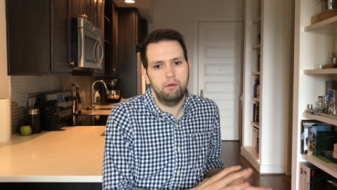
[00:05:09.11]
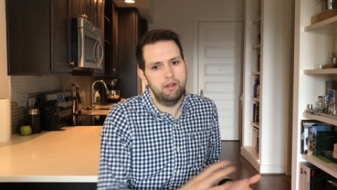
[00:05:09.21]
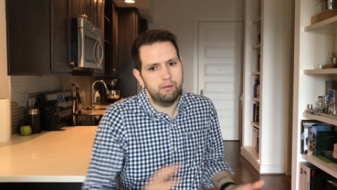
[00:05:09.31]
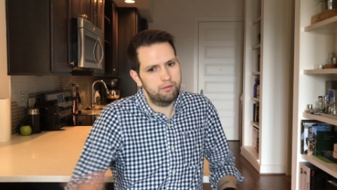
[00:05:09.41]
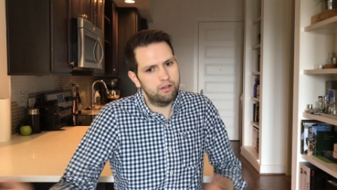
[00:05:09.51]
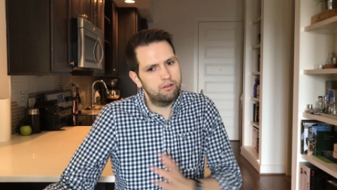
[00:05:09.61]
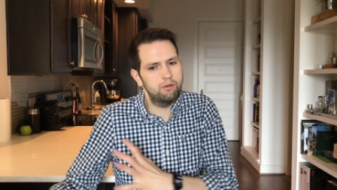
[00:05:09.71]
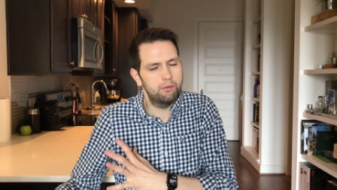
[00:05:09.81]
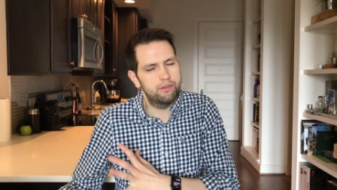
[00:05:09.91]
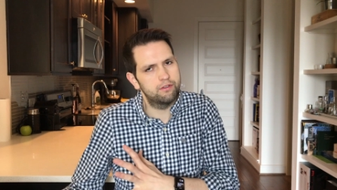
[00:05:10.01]
well, I was going to do
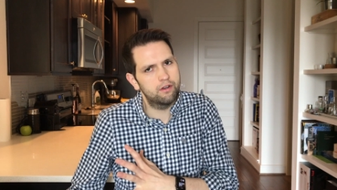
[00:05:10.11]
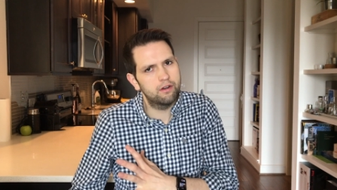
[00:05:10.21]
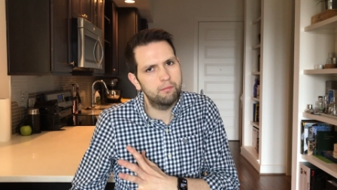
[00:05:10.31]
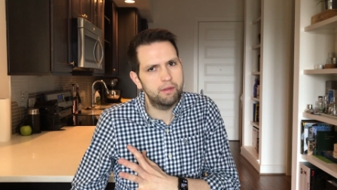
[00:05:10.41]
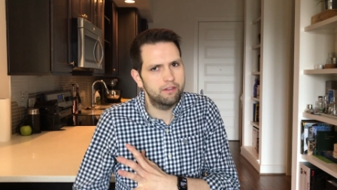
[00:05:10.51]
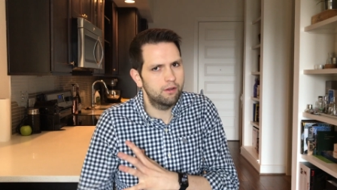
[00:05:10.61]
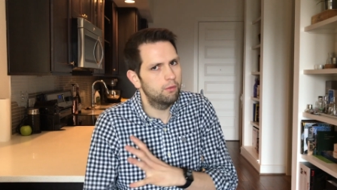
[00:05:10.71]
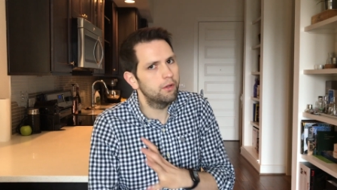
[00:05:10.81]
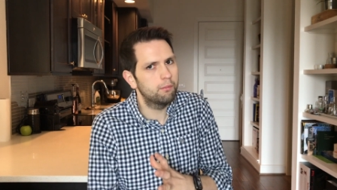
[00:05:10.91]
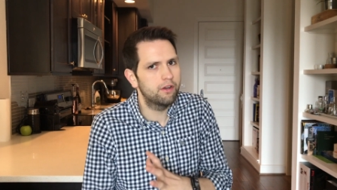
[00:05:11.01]
it with dessert because I
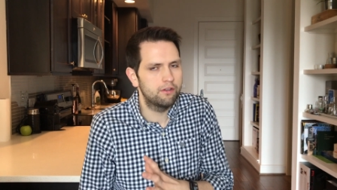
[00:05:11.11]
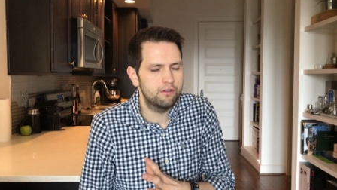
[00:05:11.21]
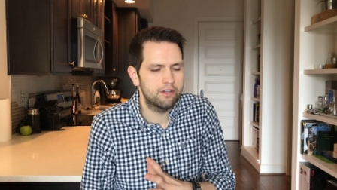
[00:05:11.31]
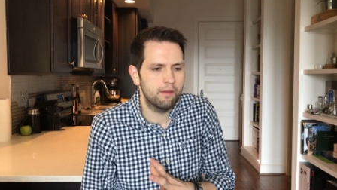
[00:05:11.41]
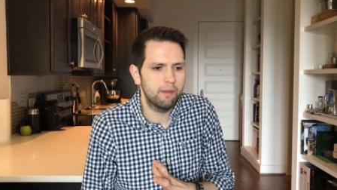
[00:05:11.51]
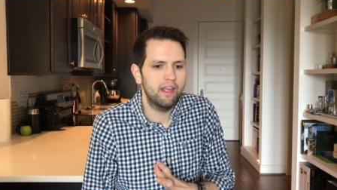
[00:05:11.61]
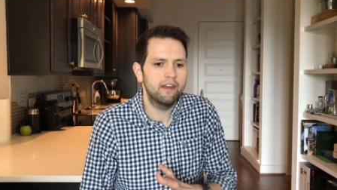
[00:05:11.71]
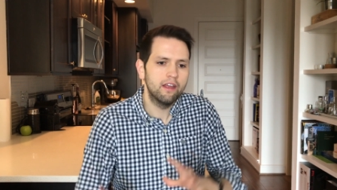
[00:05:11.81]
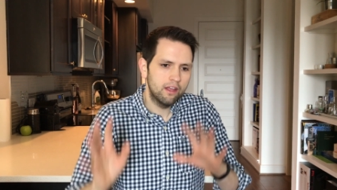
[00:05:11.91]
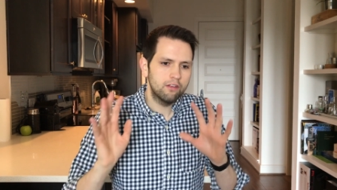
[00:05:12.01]
really want to do
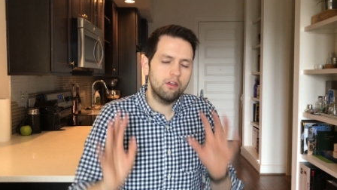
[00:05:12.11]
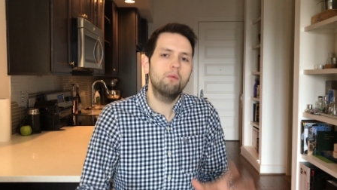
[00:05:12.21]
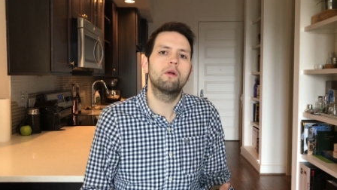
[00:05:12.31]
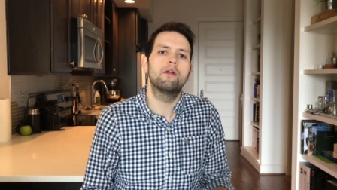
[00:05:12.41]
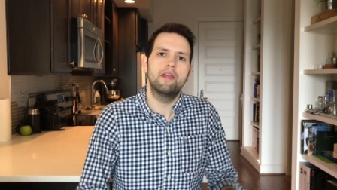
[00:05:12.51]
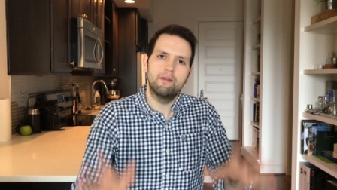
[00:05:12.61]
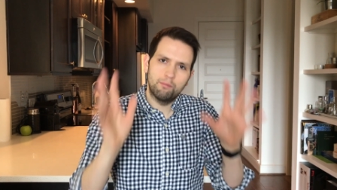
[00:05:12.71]
champagne, don't worry.